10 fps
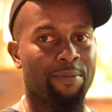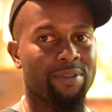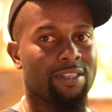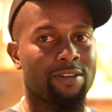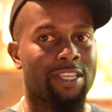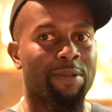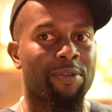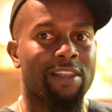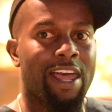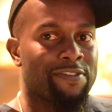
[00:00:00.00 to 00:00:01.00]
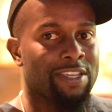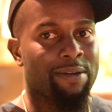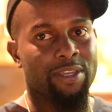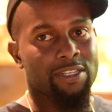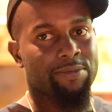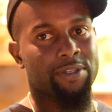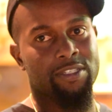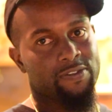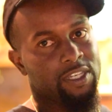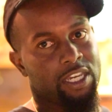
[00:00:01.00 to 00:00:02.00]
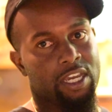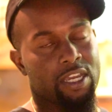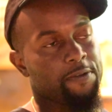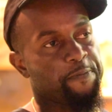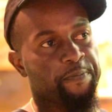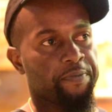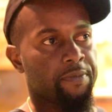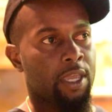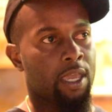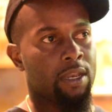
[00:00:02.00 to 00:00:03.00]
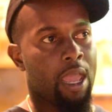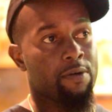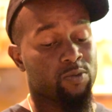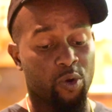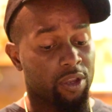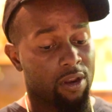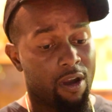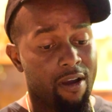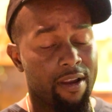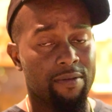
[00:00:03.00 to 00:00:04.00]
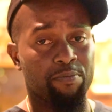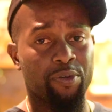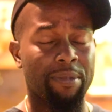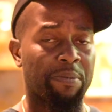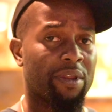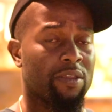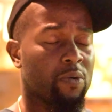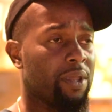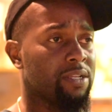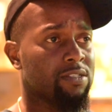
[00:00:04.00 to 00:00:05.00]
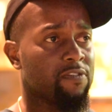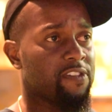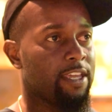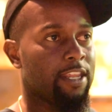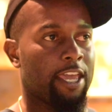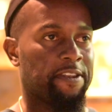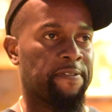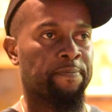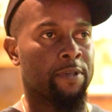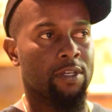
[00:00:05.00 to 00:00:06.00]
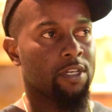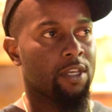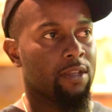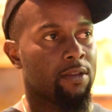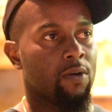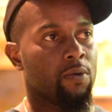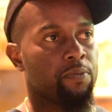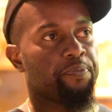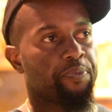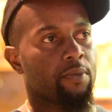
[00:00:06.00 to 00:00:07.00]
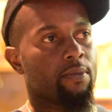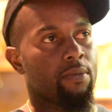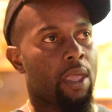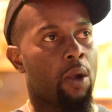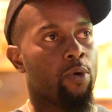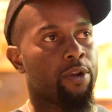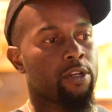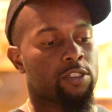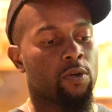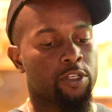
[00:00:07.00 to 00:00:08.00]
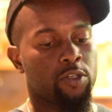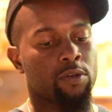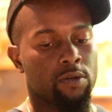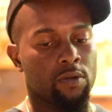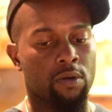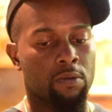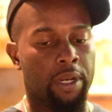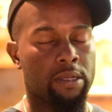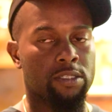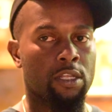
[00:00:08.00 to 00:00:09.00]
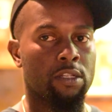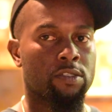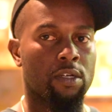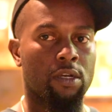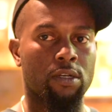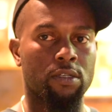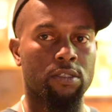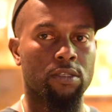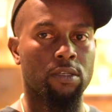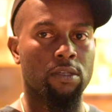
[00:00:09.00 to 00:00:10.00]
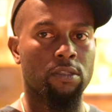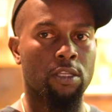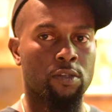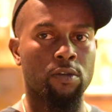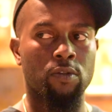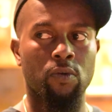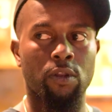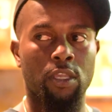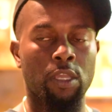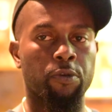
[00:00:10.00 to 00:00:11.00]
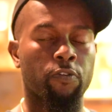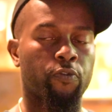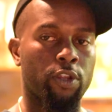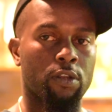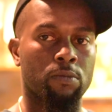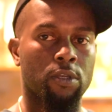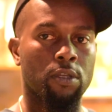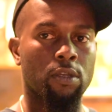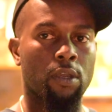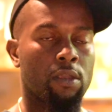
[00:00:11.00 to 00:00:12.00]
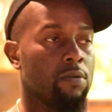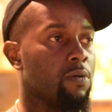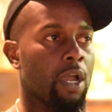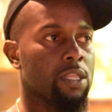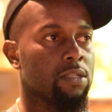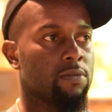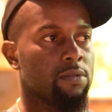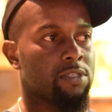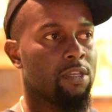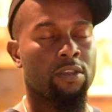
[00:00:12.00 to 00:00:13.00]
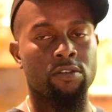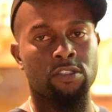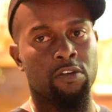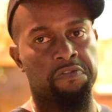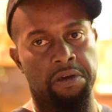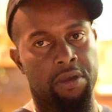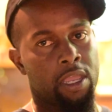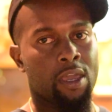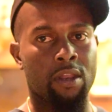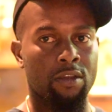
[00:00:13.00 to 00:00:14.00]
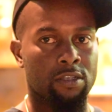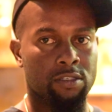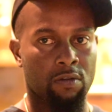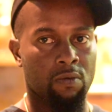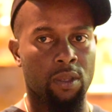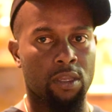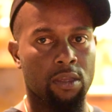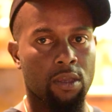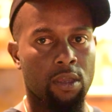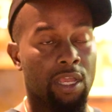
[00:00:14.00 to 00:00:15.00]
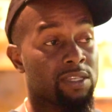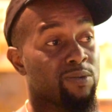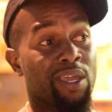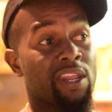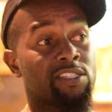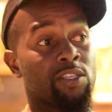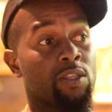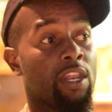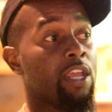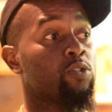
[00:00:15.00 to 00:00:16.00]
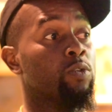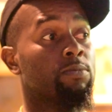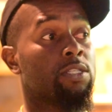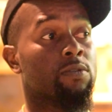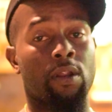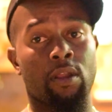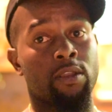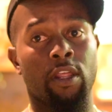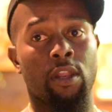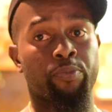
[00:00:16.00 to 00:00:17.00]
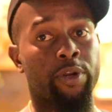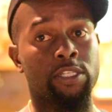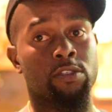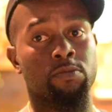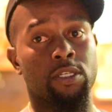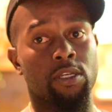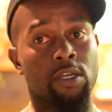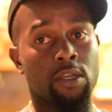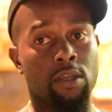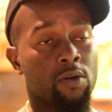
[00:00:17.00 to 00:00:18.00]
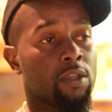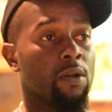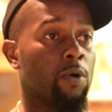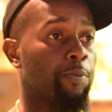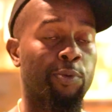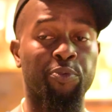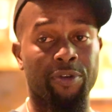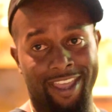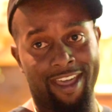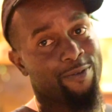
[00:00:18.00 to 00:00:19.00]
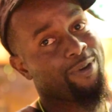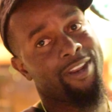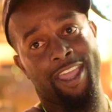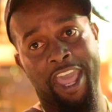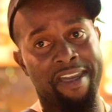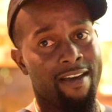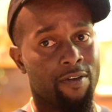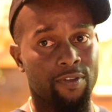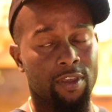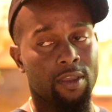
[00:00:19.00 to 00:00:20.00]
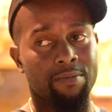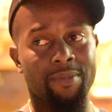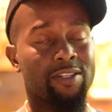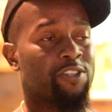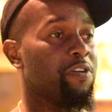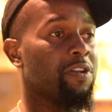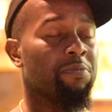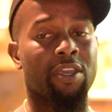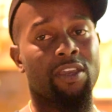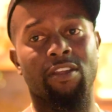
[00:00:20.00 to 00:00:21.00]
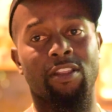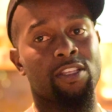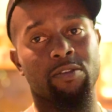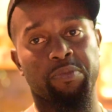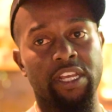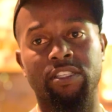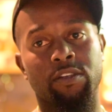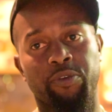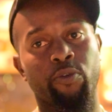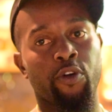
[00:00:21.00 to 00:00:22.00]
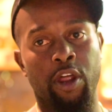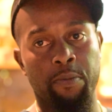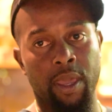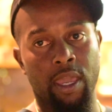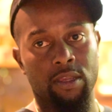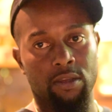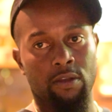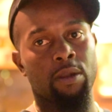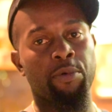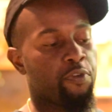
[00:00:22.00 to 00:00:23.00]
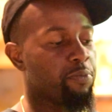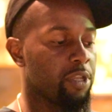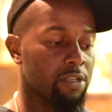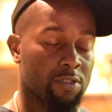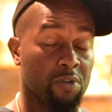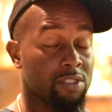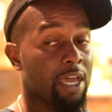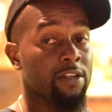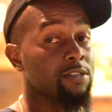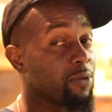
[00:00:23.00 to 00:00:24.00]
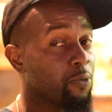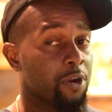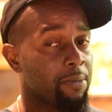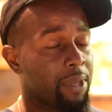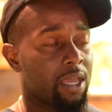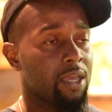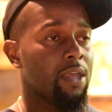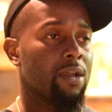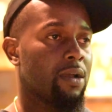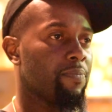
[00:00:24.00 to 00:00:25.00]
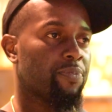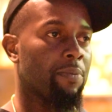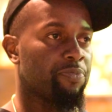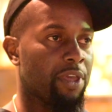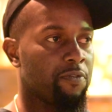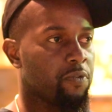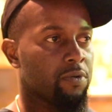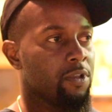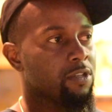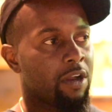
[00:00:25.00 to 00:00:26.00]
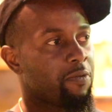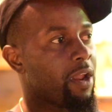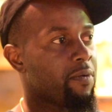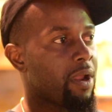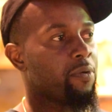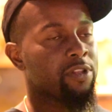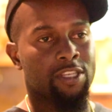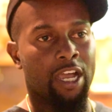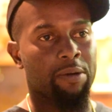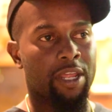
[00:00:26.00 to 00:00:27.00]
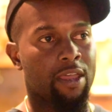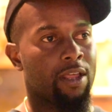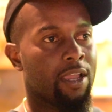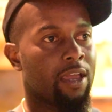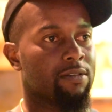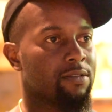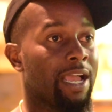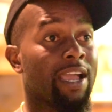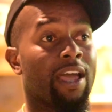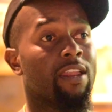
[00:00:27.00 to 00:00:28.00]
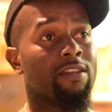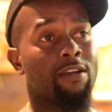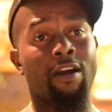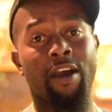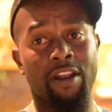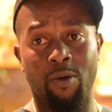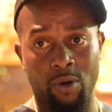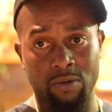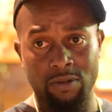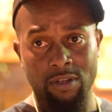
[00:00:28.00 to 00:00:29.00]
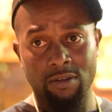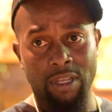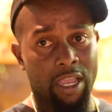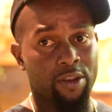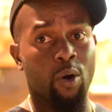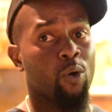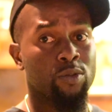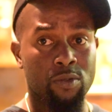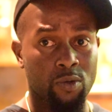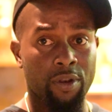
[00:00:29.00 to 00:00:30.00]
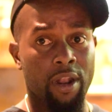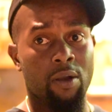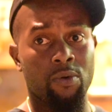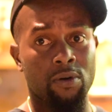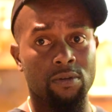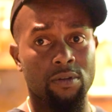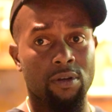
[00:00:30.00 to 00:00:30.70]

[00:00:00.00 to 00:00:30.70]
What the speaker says: it'll take me a lifetime to get some of the stuff they got. And I was working hard and put my money away and stuff like that. And, I wanted to show that you can do it without selling drugs, that you can do it and keep your freedom. And you don't have to sell yourself out. I ain't got to look a certain way. That's why it ain't too much around here that impresses me. I don't care what people got, what they have. My journey, man, it's a blessing to be where I'm at. Coming from being suicidal to be where I'm at, I'm thankful. I ride around with the top down. I got the car that I want. I got the old school that I want.